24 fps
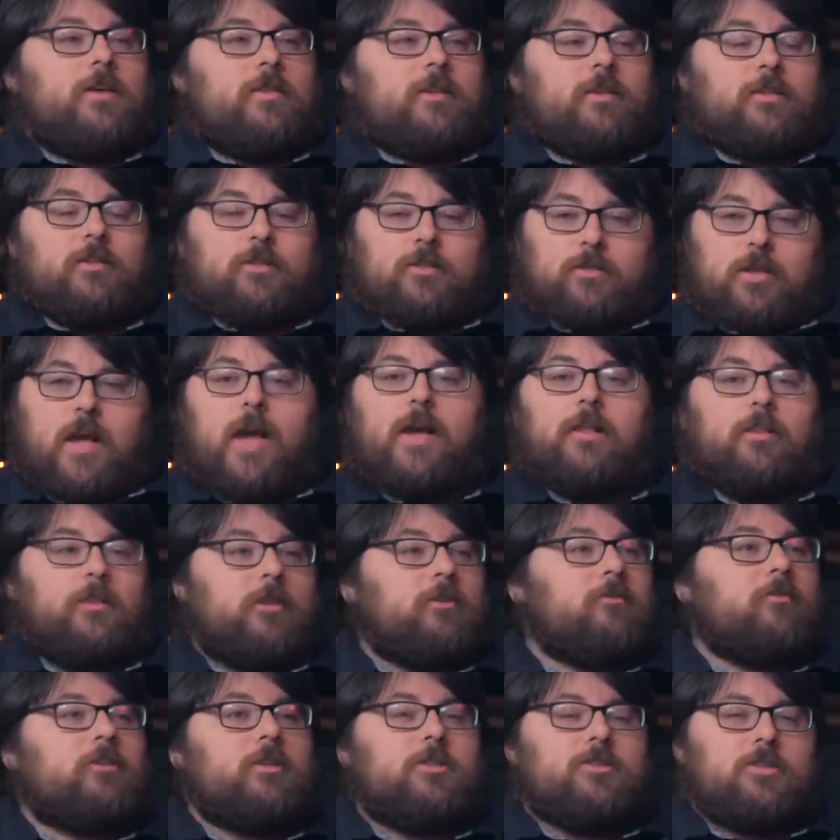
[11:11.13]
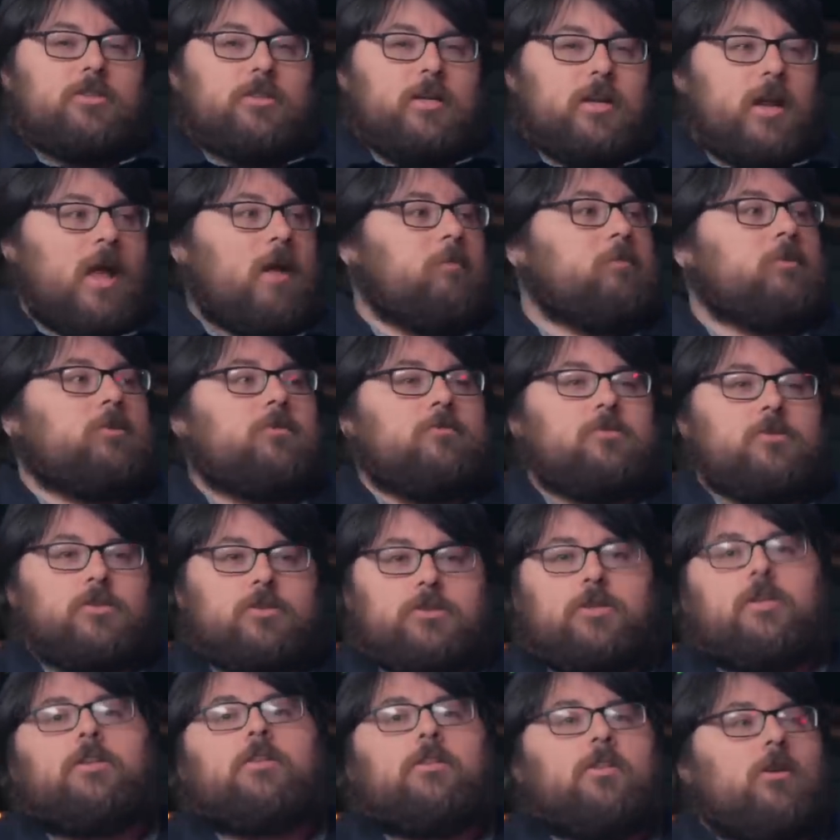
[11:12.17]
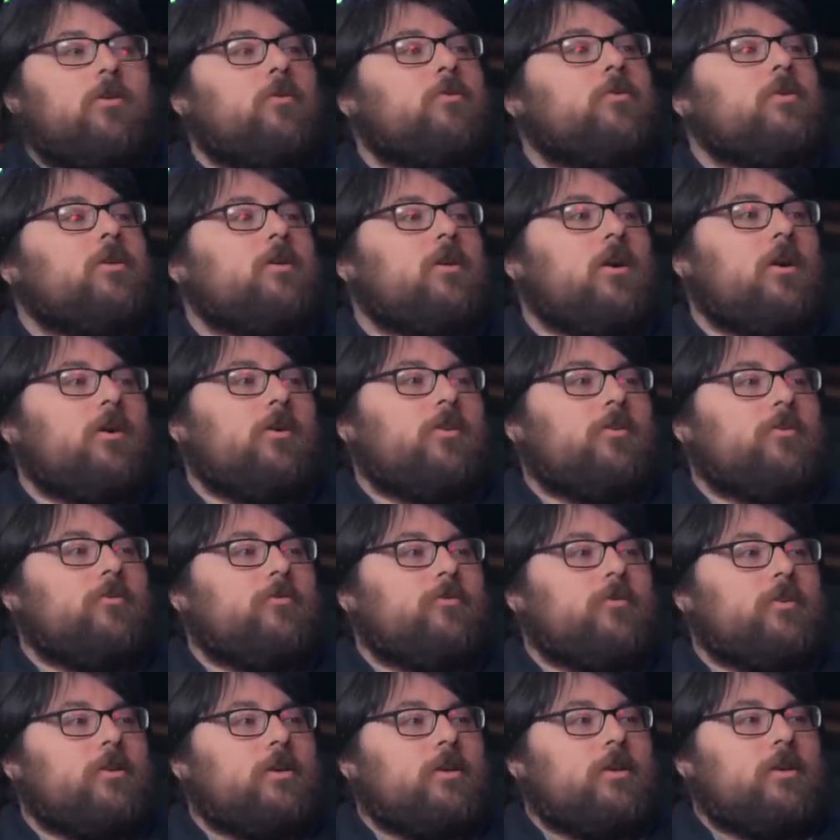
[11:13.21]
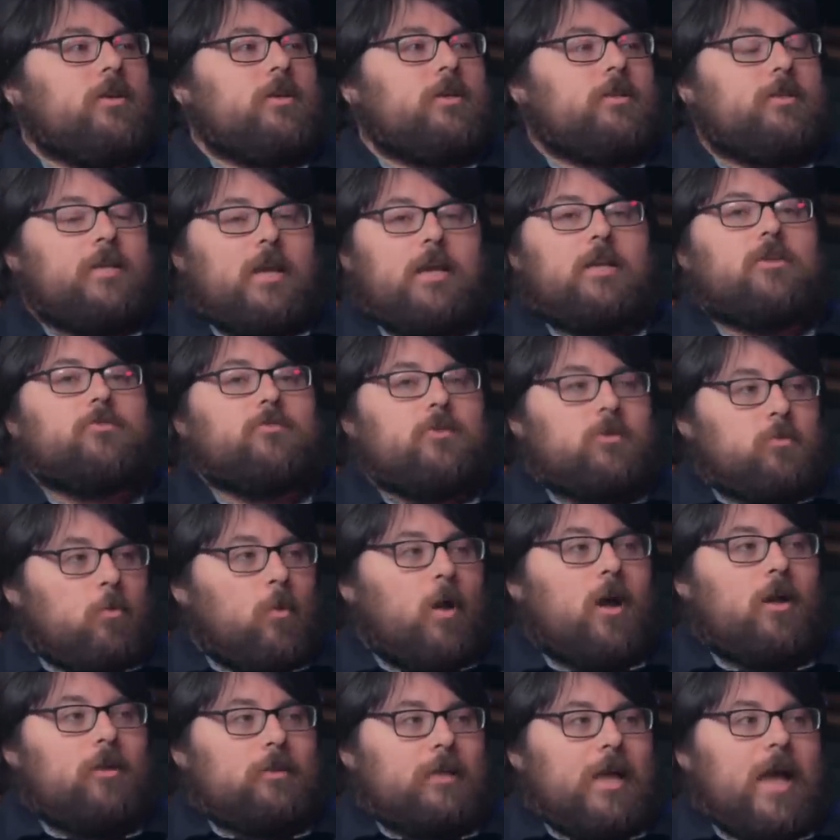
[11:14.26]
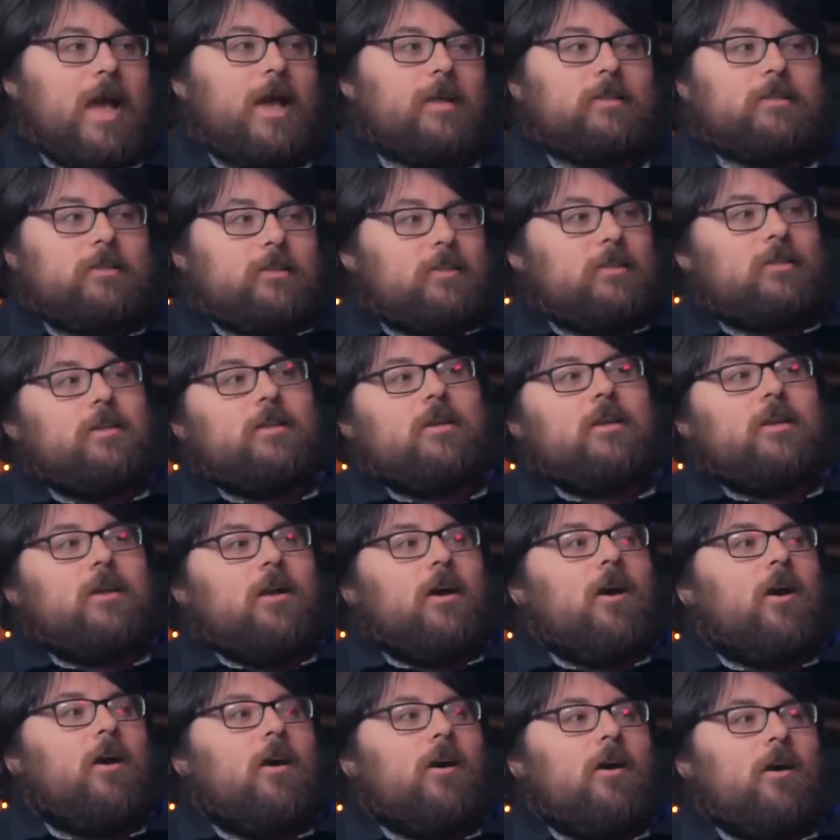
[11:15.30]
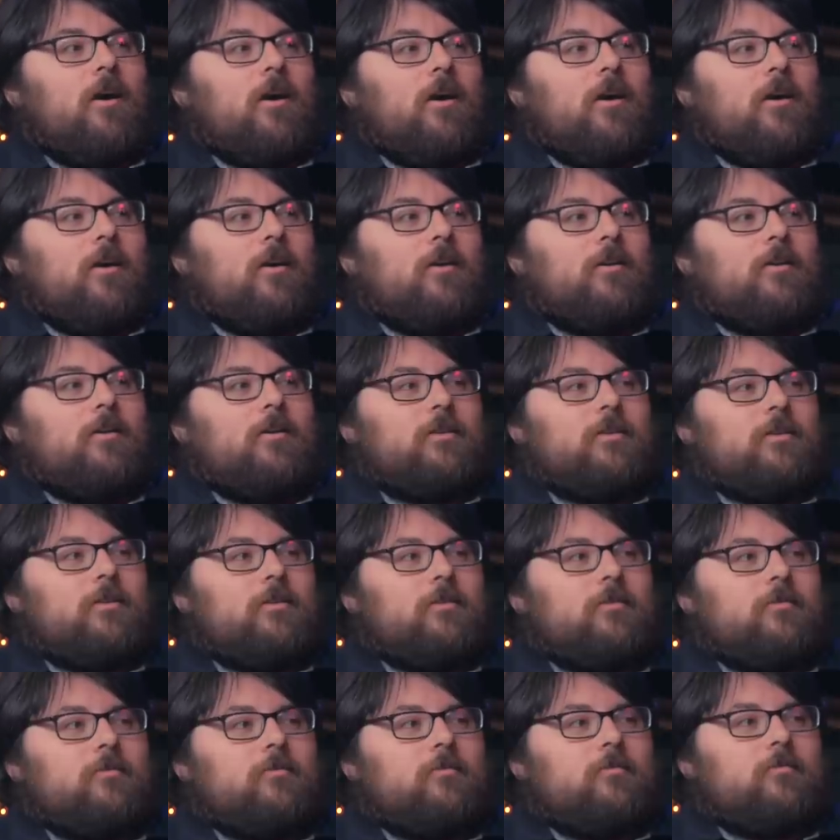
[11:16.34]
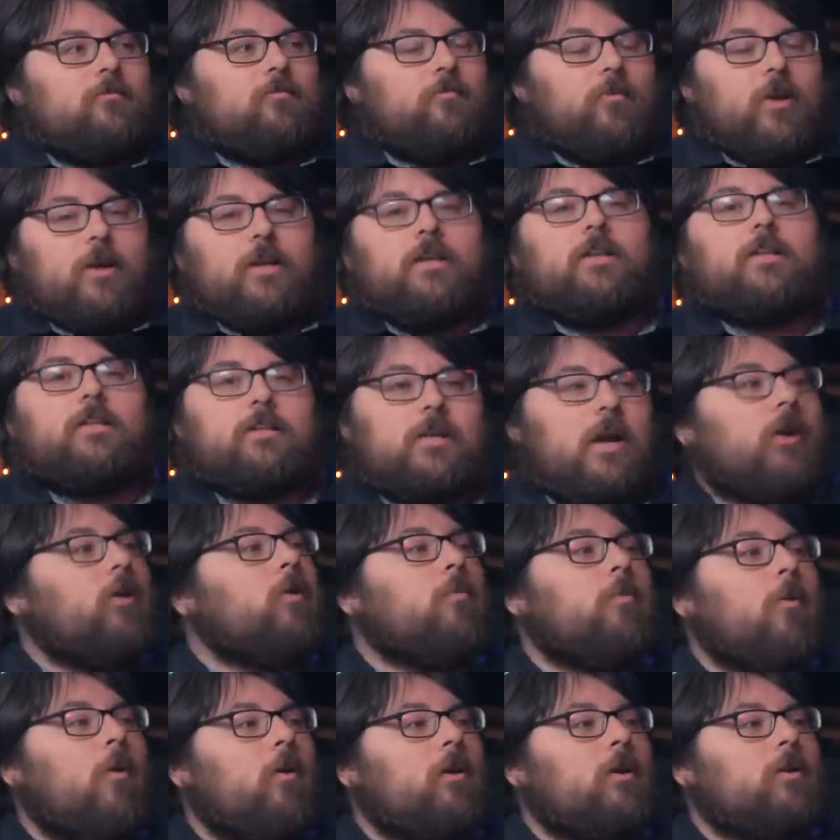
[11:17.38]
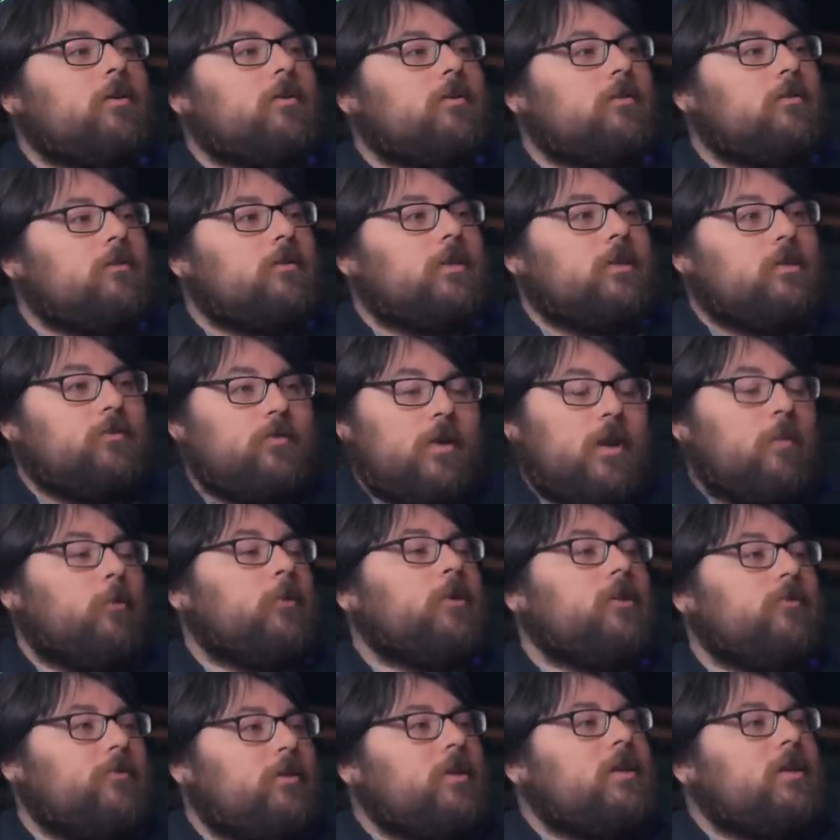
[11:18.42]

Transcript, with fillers: This is literally just an absolute shitload of dangerous wildcats uh, ready to tear apart this family of